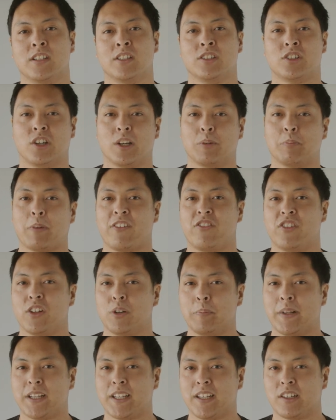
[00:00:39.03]
during my
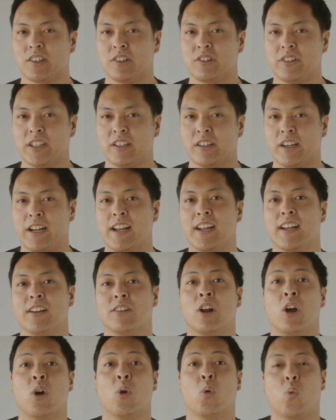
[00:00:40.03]
filmmaking career, and
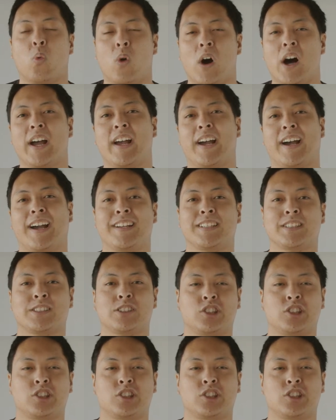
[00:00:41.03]
why I